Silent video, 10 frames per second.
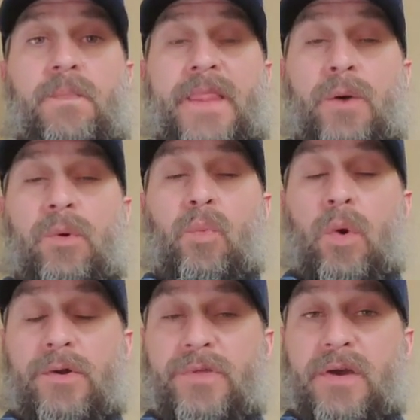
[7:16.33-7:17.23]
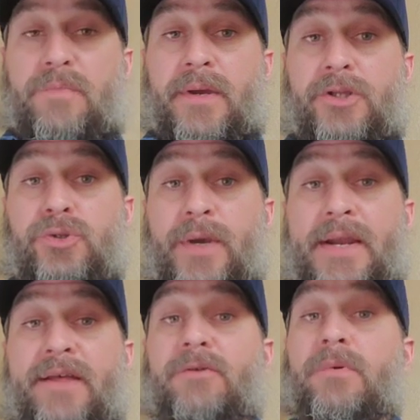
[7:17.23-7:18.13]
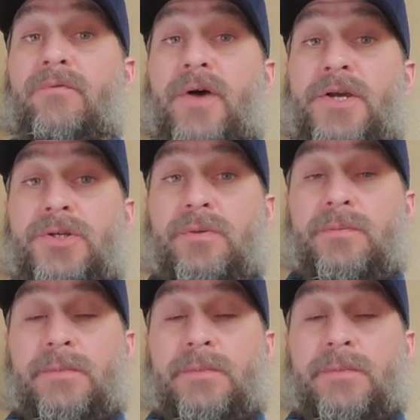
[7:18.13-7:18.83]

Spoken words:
that we're worthy of being treated as a professional.